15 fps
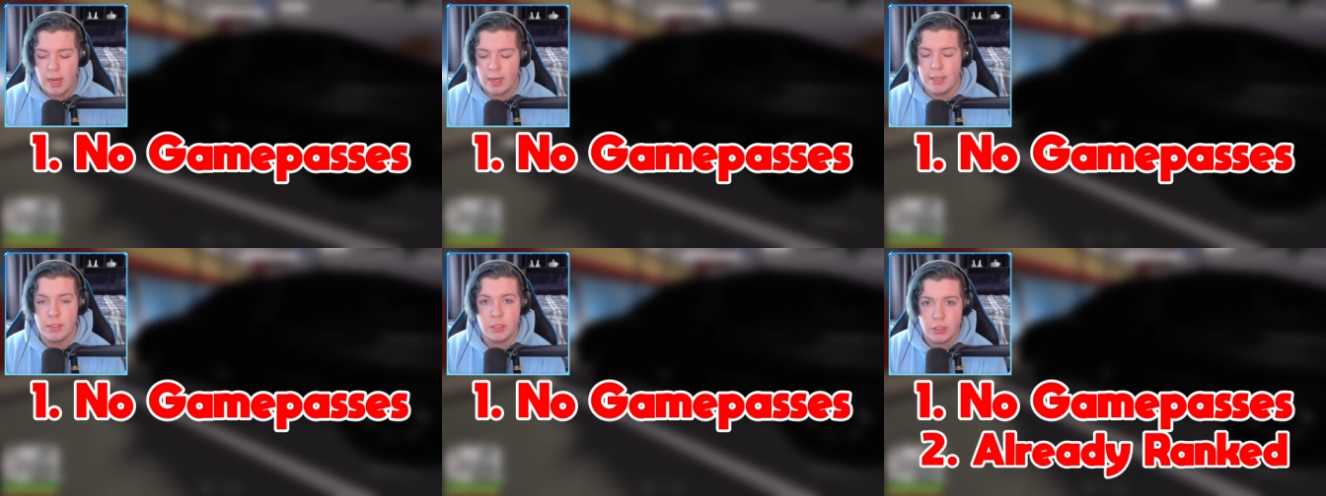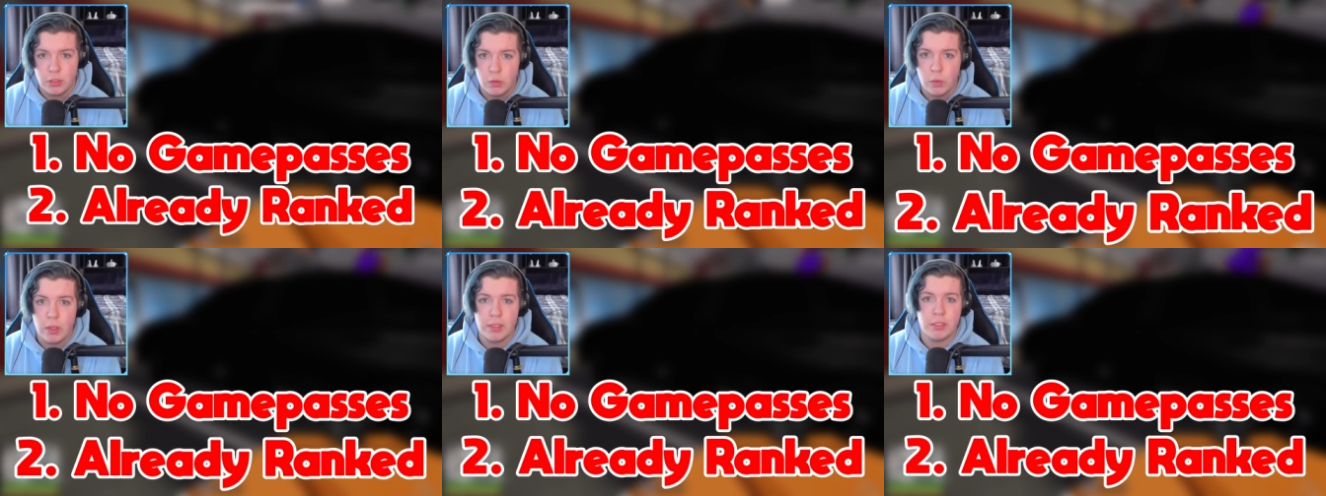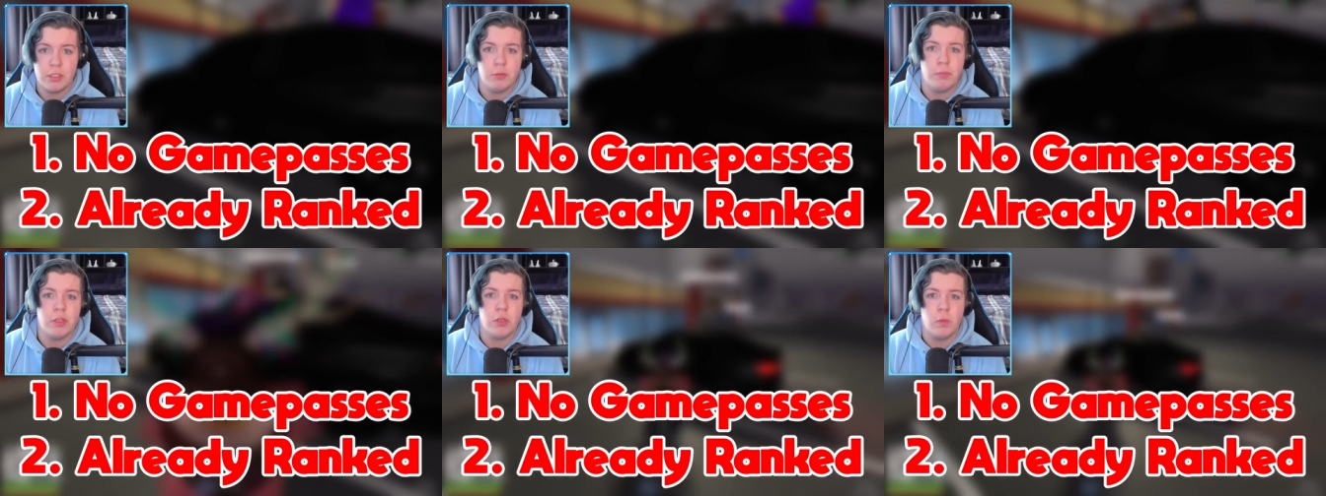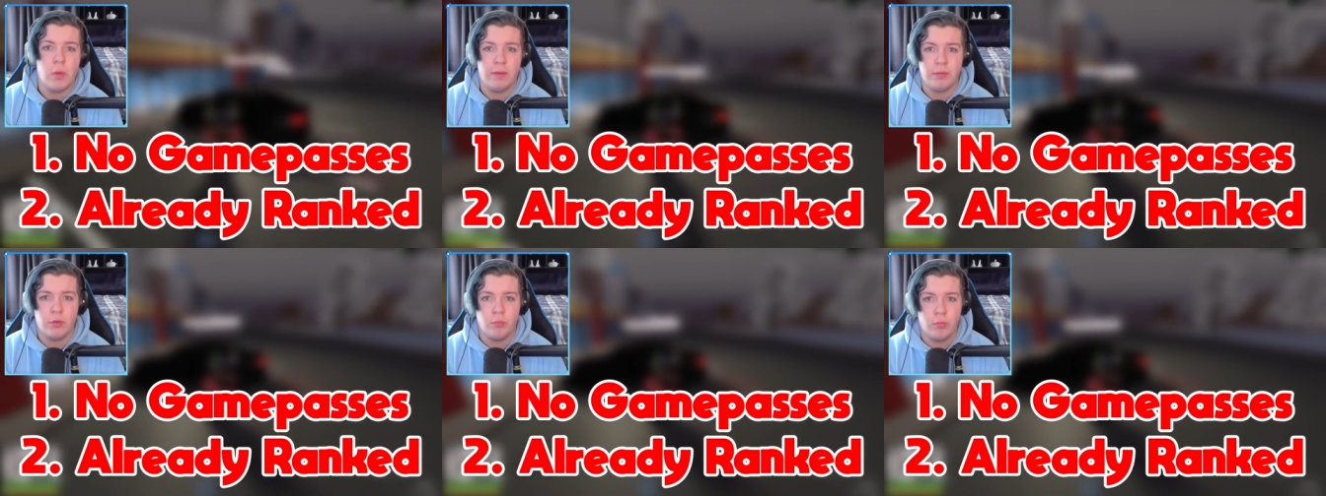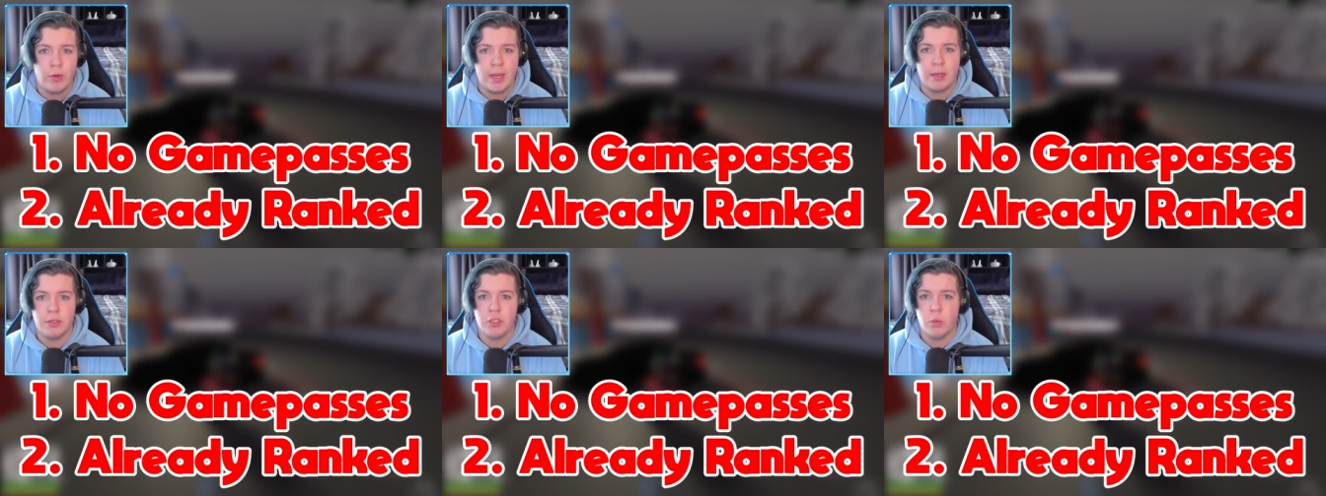And two, assuming you have the
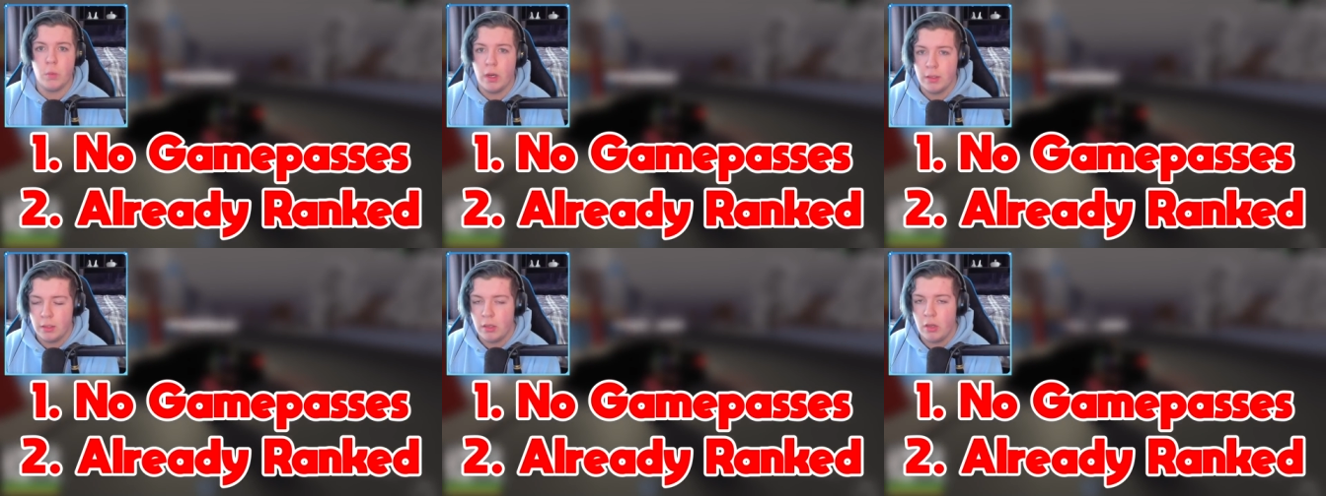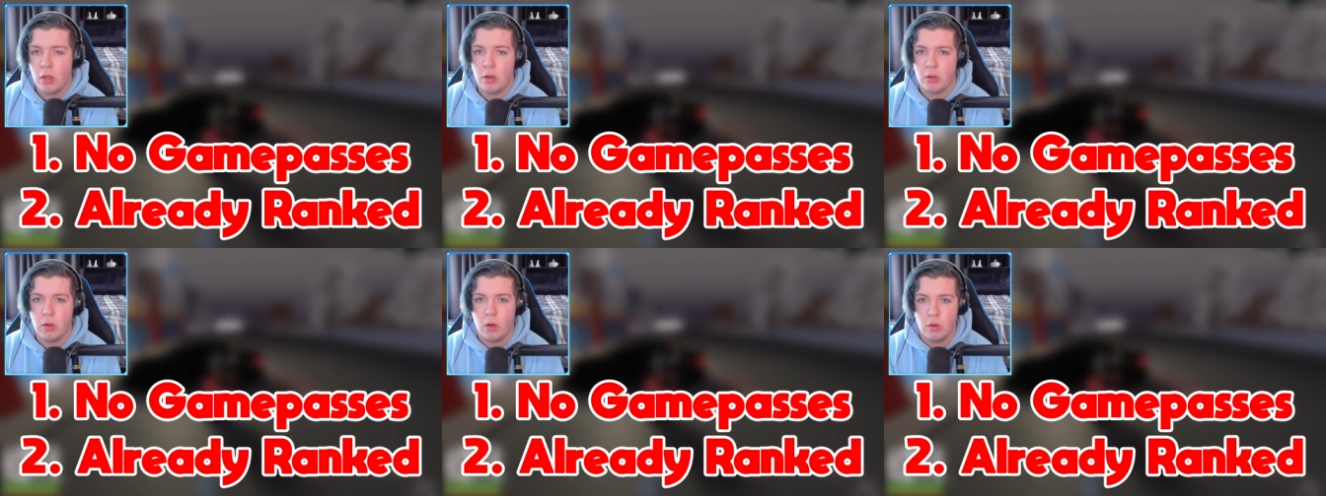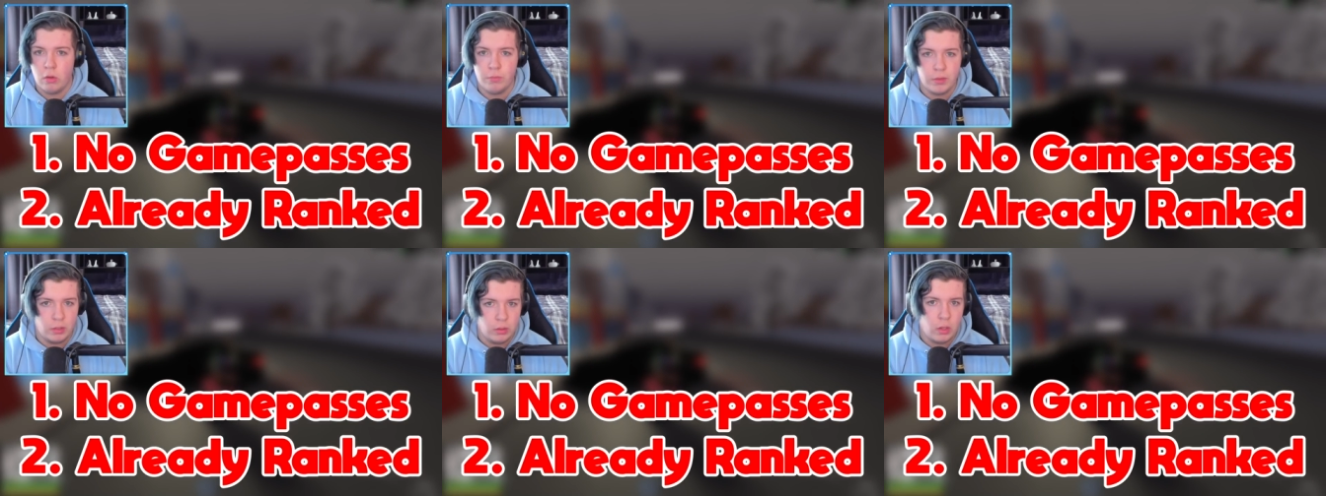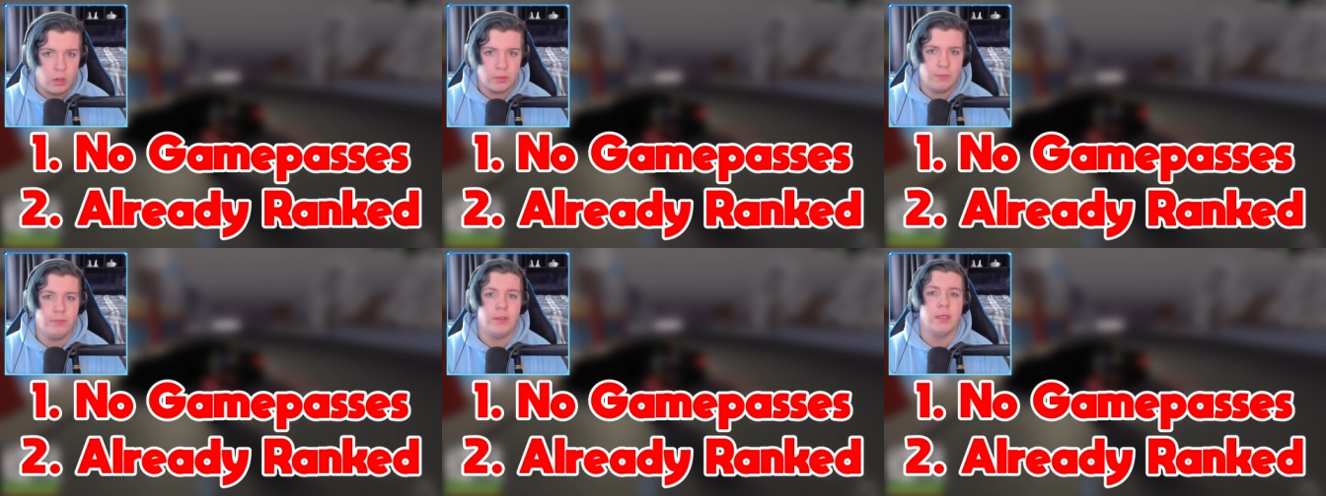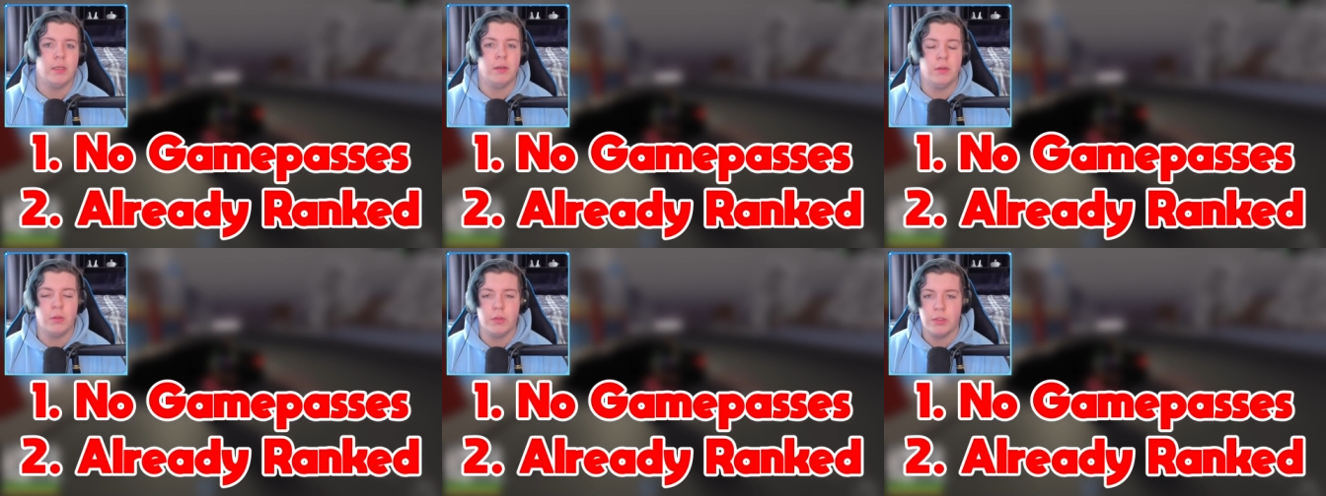rank to unlock all of the locked
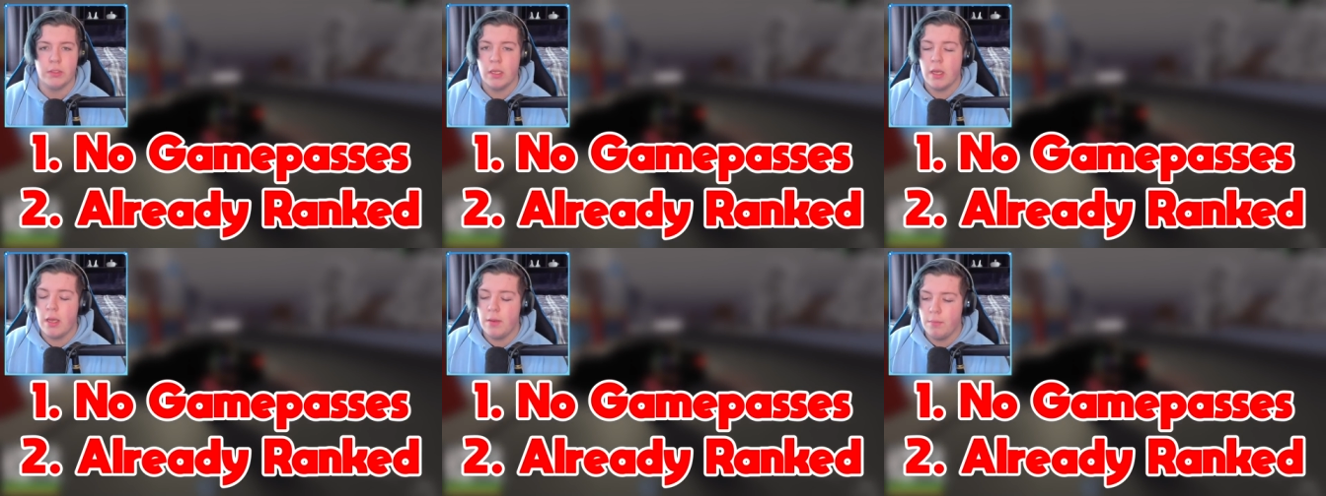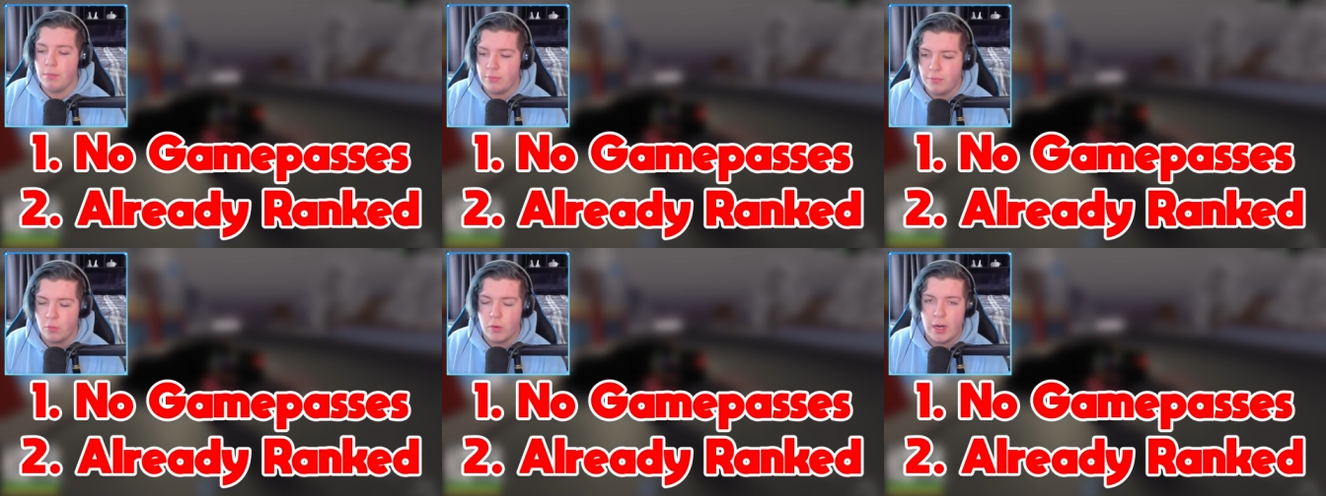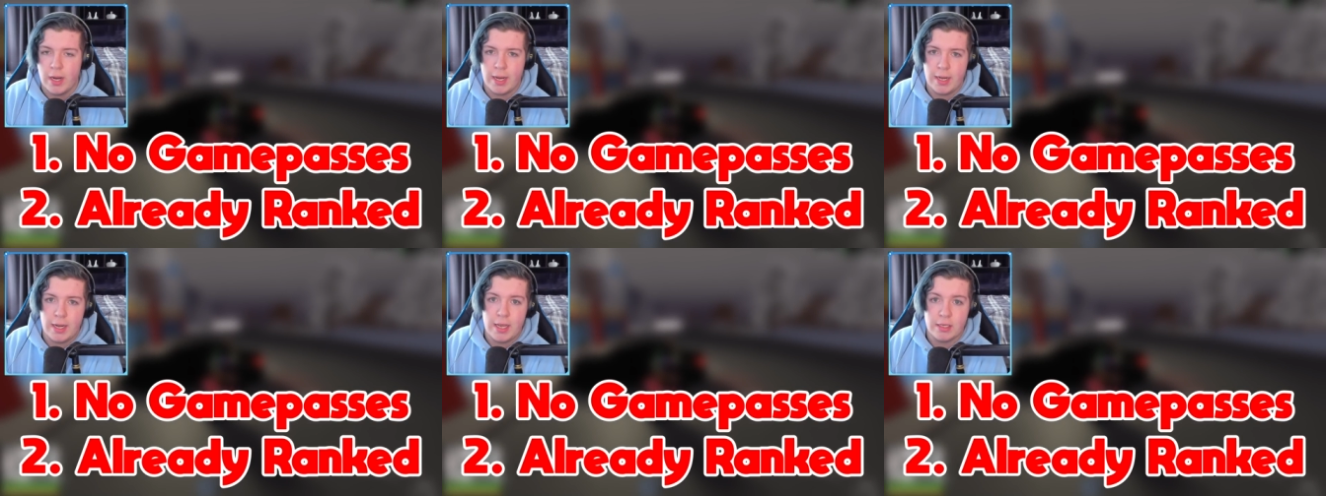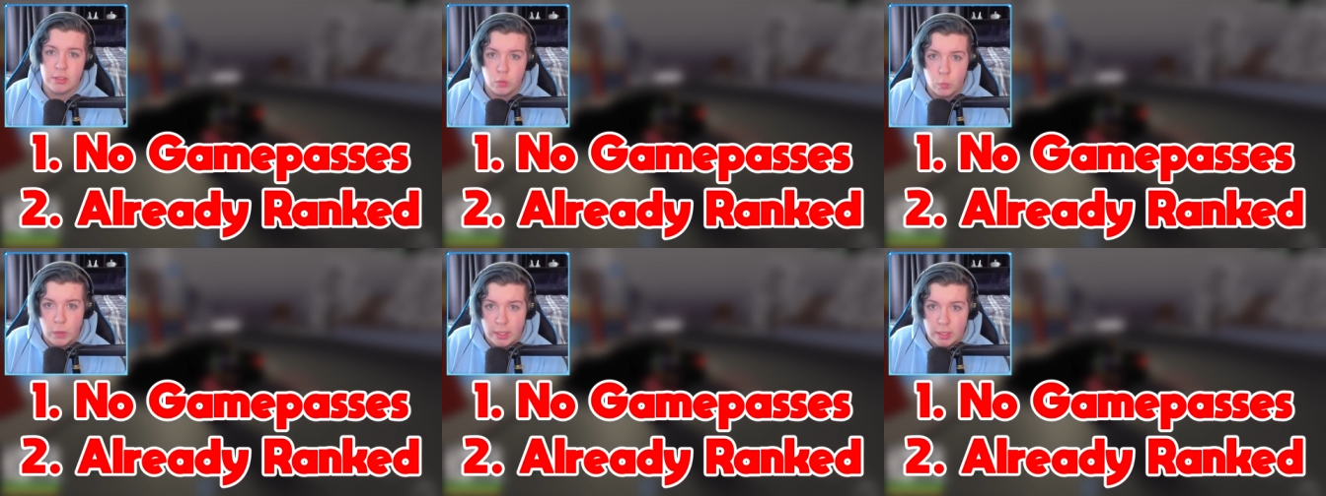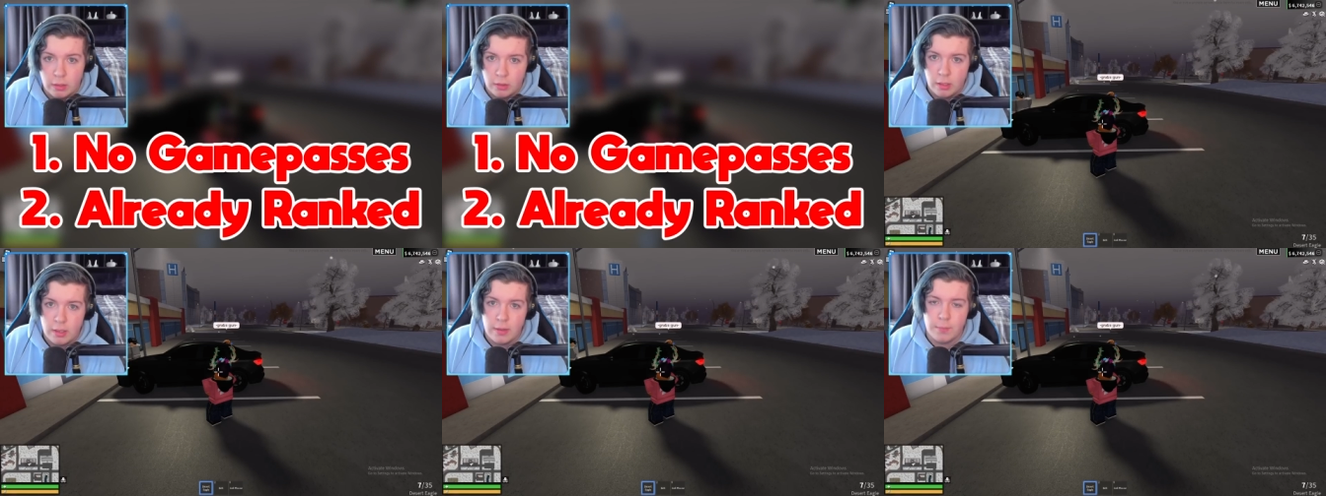vehicles beforehand as
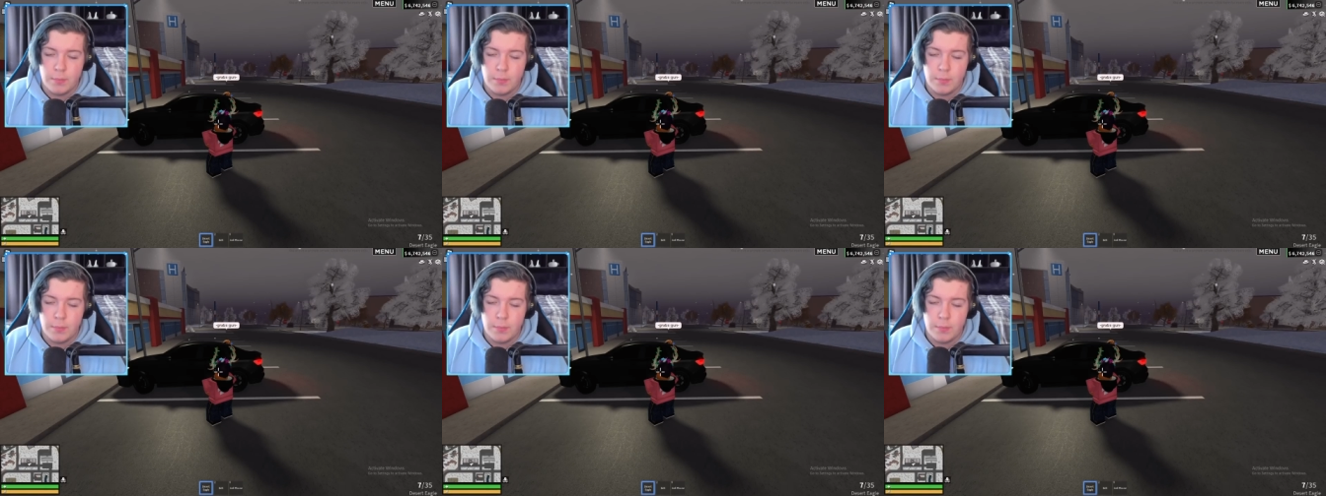well,